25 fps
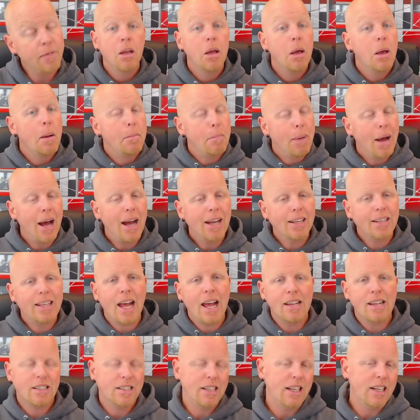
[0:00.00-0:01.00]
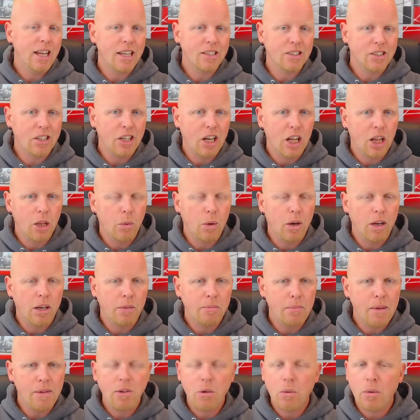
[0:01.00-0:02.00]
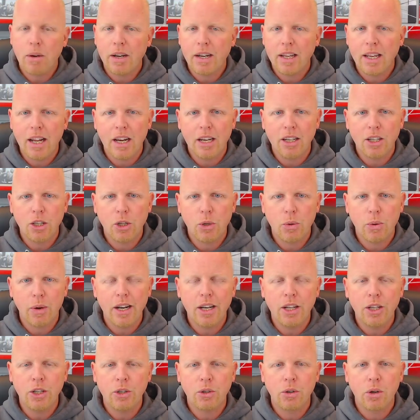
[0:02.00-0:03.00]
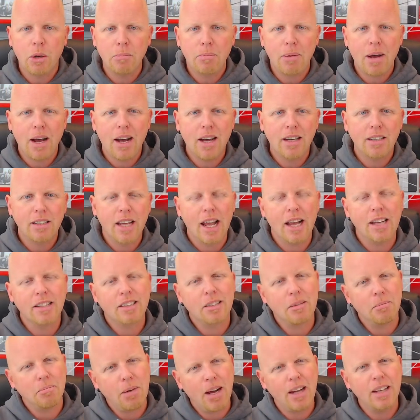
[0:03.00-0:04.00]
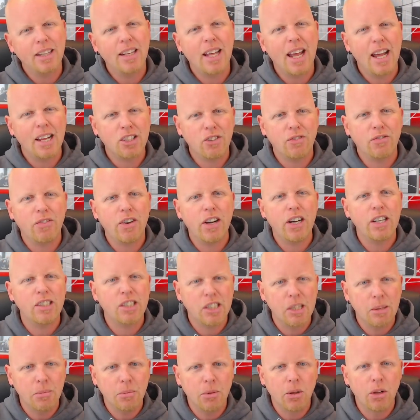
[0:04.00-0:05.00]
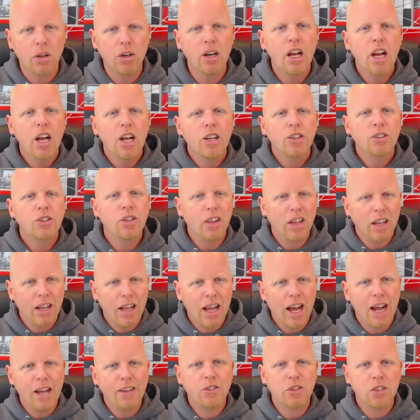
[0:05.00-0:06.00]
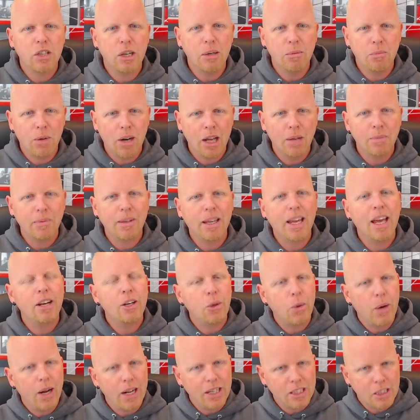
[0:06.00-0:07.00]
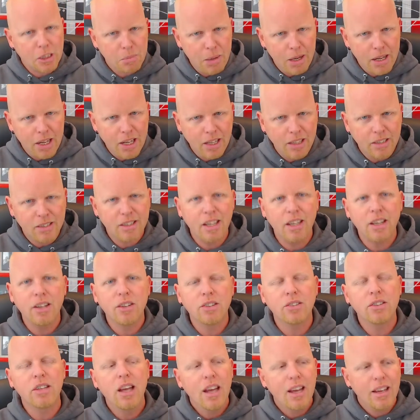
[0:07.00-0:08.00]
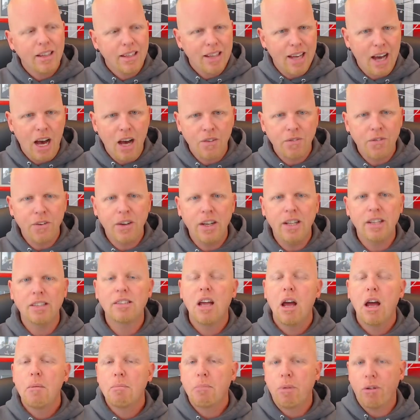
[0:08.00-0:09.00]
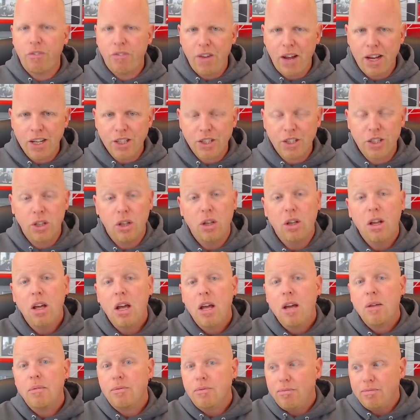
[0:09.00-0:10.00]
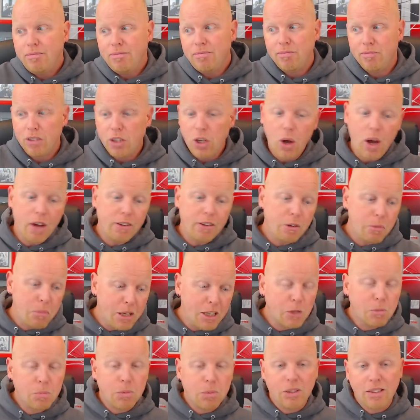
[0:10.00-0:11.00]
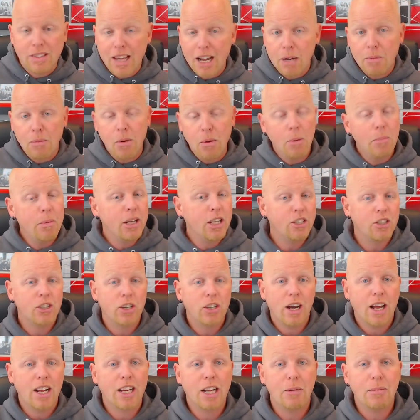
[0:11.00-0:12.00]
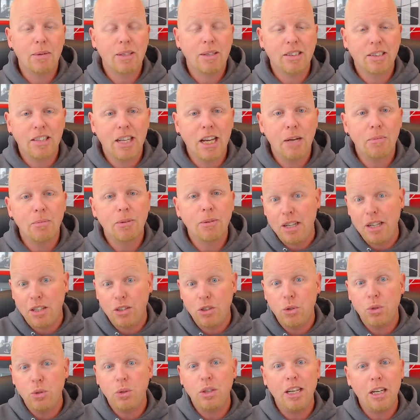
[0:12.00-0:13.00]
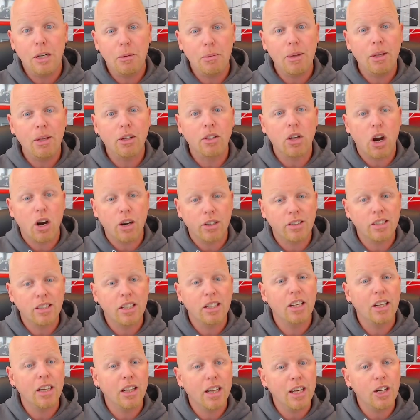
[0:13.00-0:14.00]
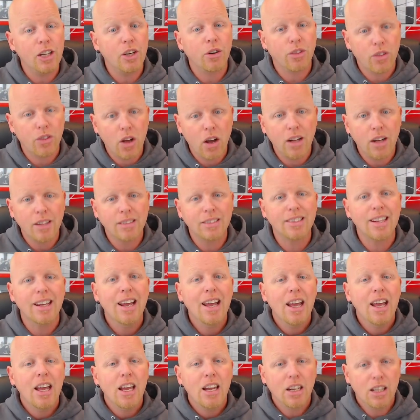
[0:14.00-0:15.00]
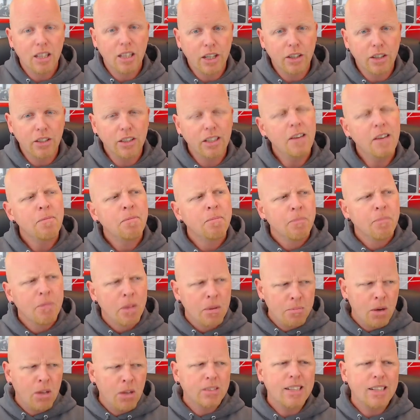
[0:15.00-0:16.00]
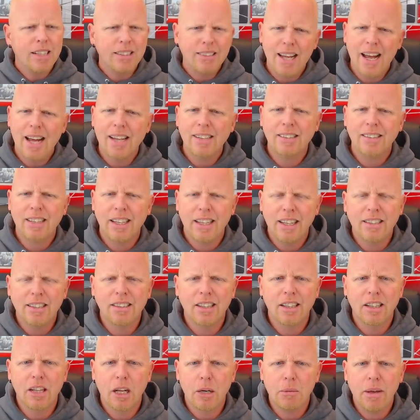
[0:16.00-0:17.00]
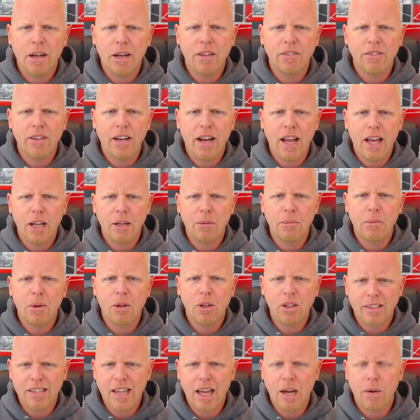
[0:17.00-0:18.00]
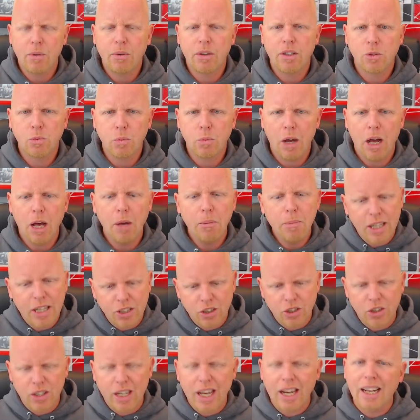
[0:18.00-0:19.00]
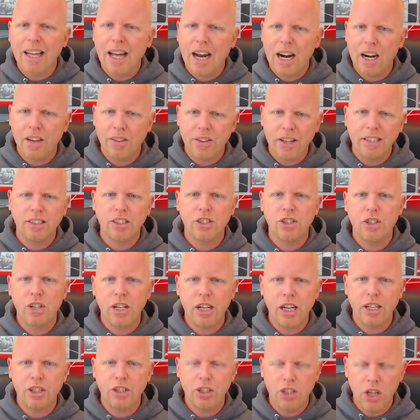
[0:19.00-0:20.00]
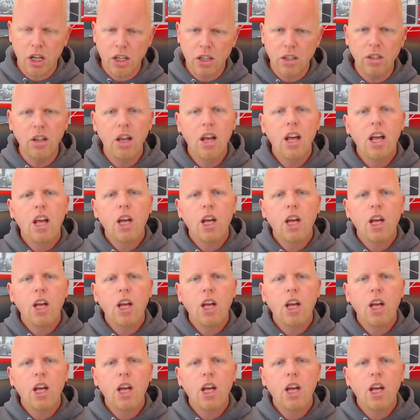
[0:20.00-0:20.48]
Podcasting is another one. Maybe you want to get into creating your own podcast, and podcasts are very similar to the live stream realm. Again, great speaking skills, confidence, professional. You don't have to be as presentable because you're not going to be seen, but you do need to be able to articulate your thoughts clearly. Multitasking is a little bit of an animal as that one as well because you got a lot of things that you need to juggle.